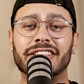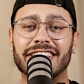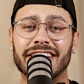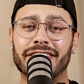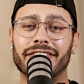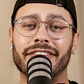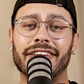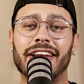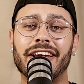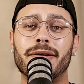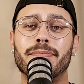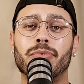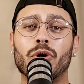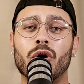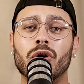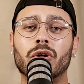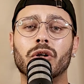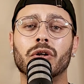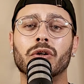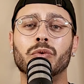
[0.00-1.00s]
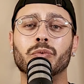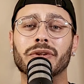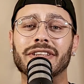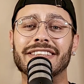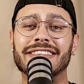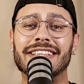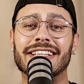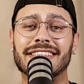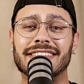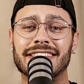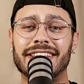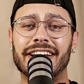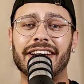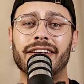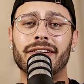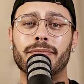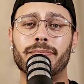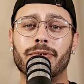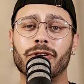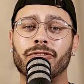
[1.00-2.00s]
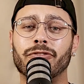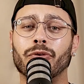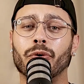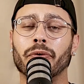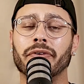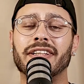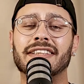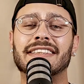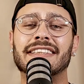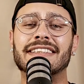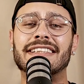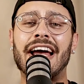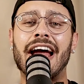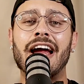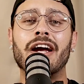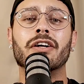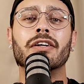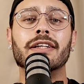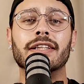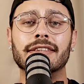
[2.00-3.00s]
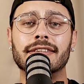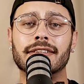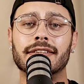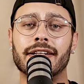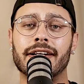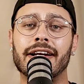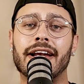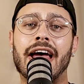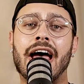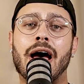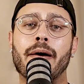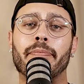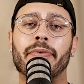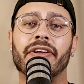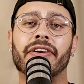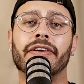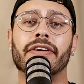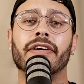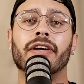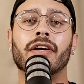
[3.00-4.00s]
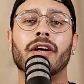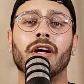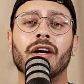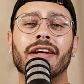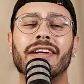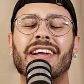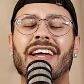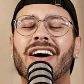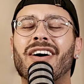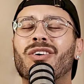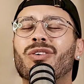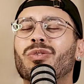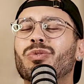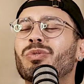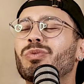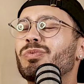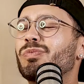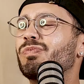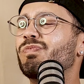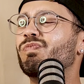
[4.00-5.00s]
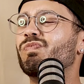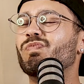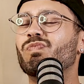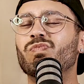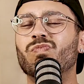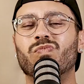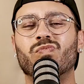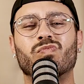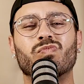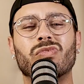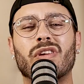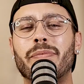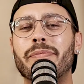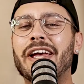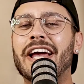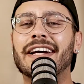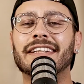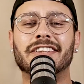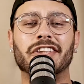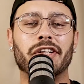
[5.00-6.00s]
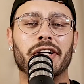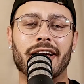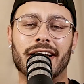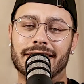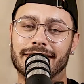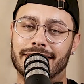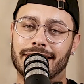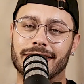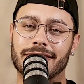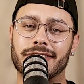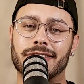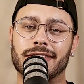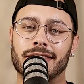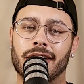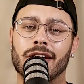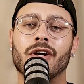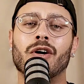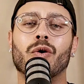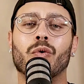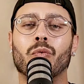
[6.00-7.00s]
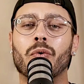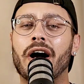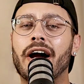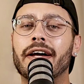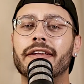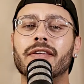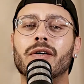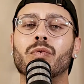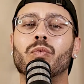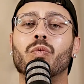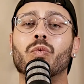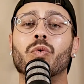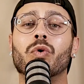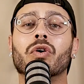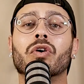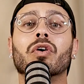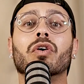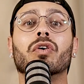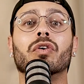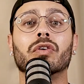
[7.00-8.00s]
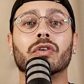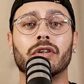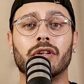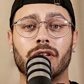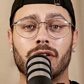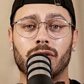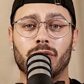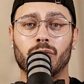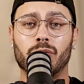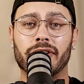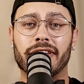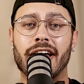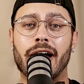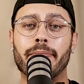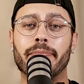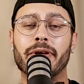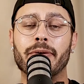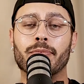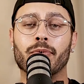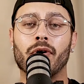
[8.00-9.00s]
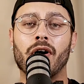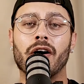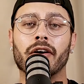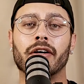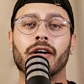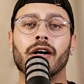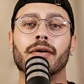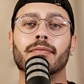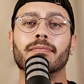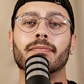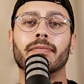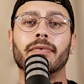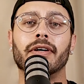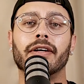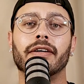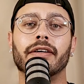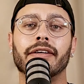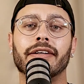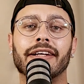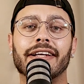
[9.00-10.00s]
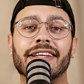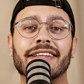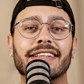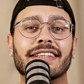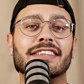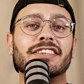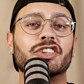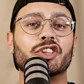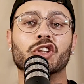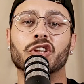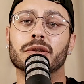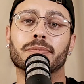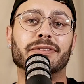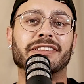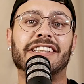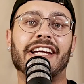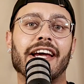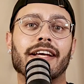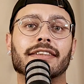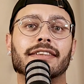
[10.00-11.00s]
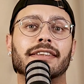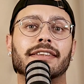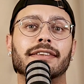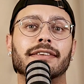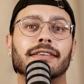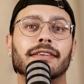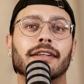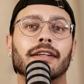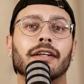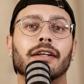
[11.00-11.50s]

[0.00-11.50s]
deal that he brokered with Disney before this entire incident happened. Now, let me ask you guys this. Why in the world would that be brought up in this circumstance?